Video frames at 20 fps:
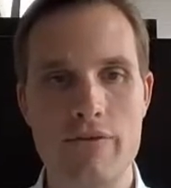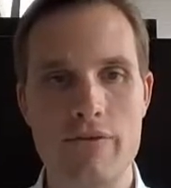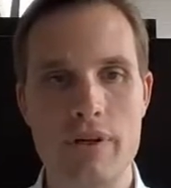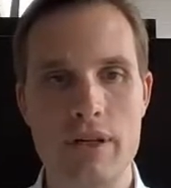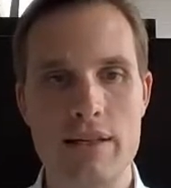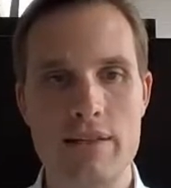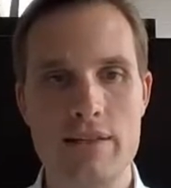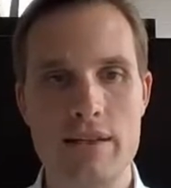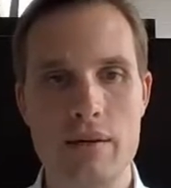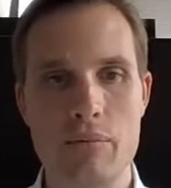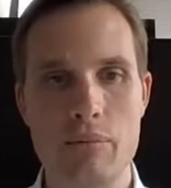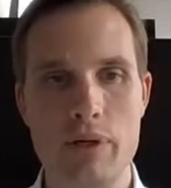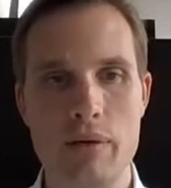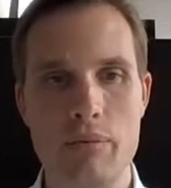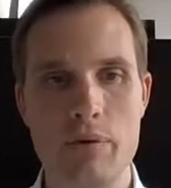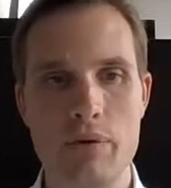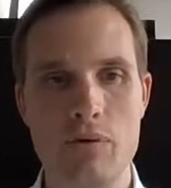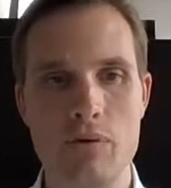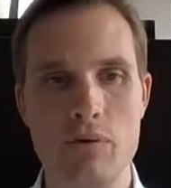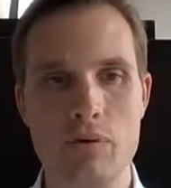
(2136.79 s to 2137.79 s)
let's say,
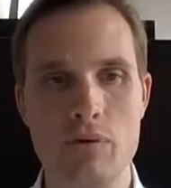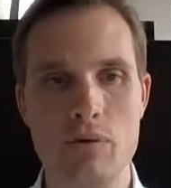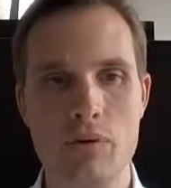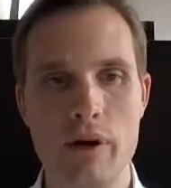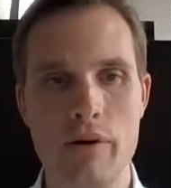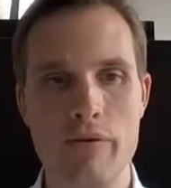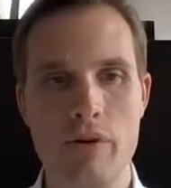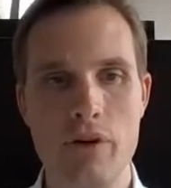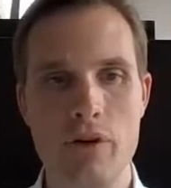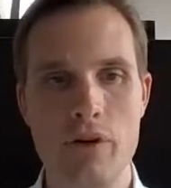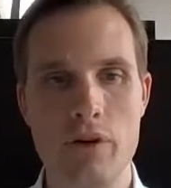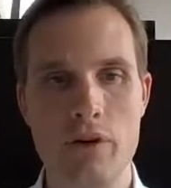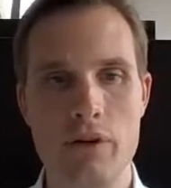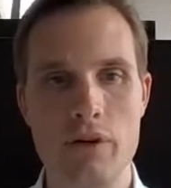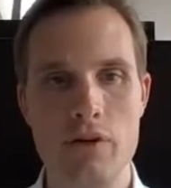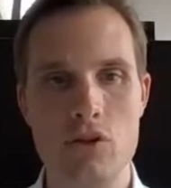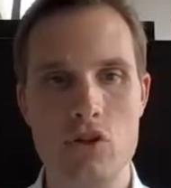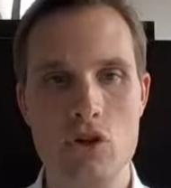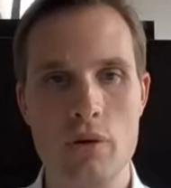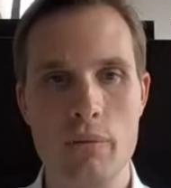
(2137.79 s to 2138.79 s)
people who have a good
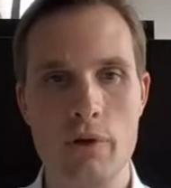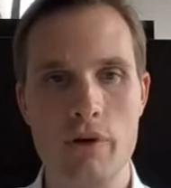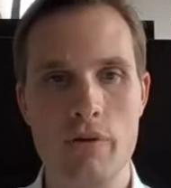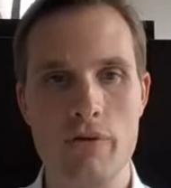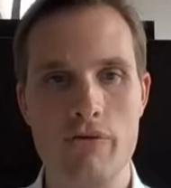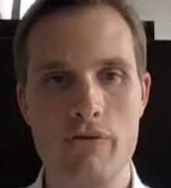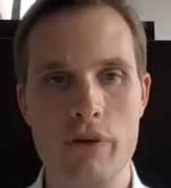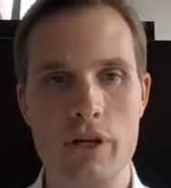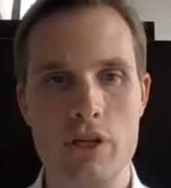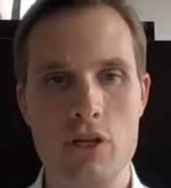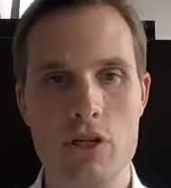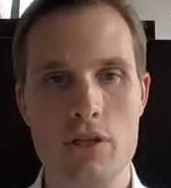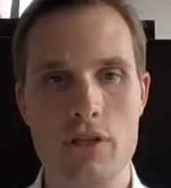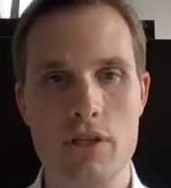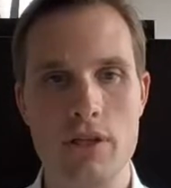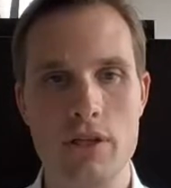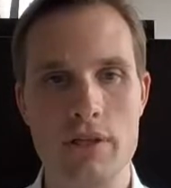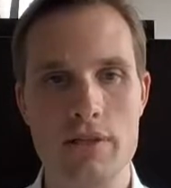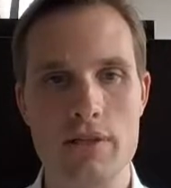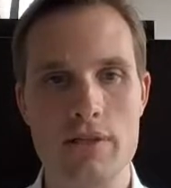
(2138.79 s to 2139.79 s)
German or French
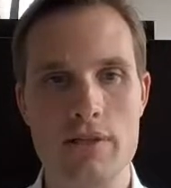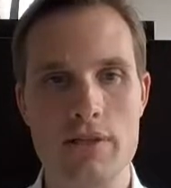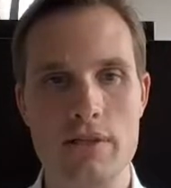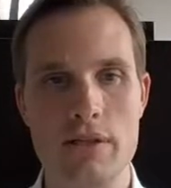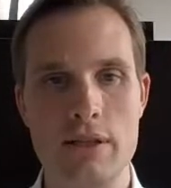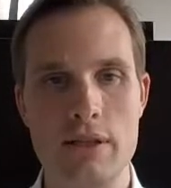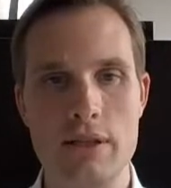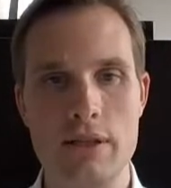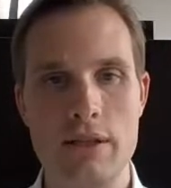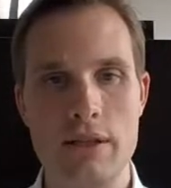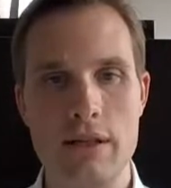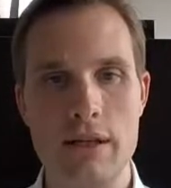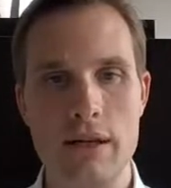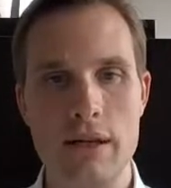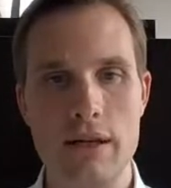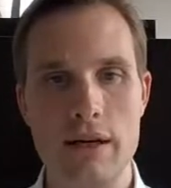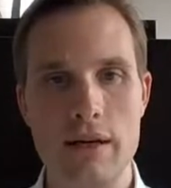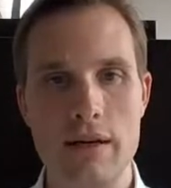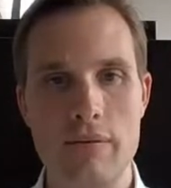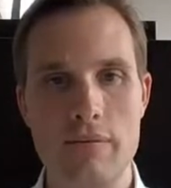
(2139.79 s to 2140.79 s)
skills
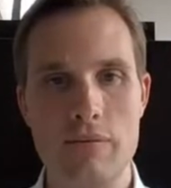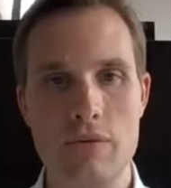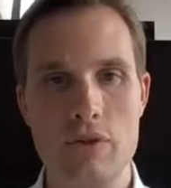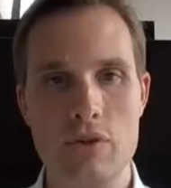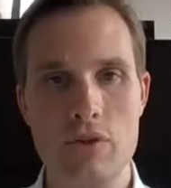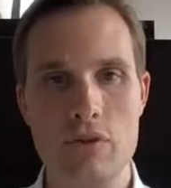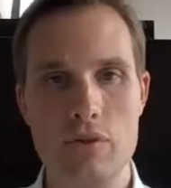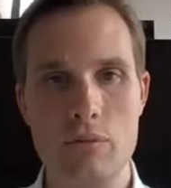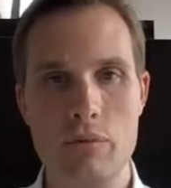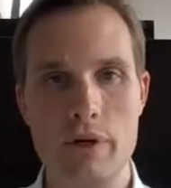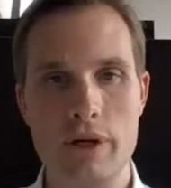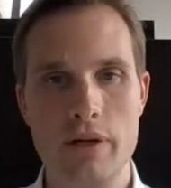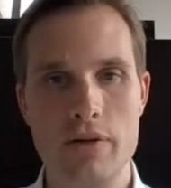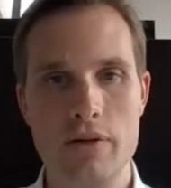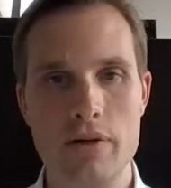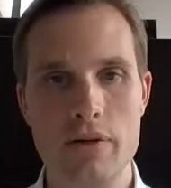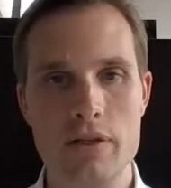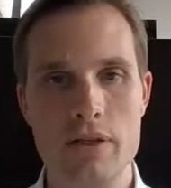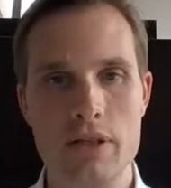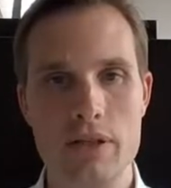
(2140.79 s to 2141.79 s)
to bring to
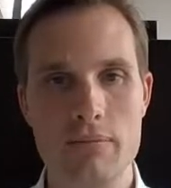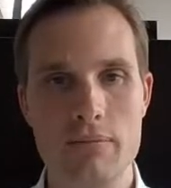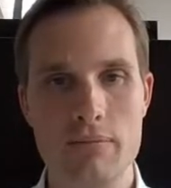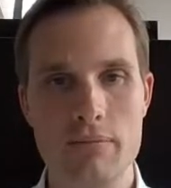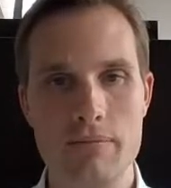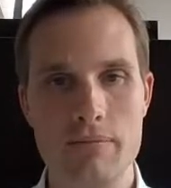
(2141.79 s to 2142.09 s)
the team.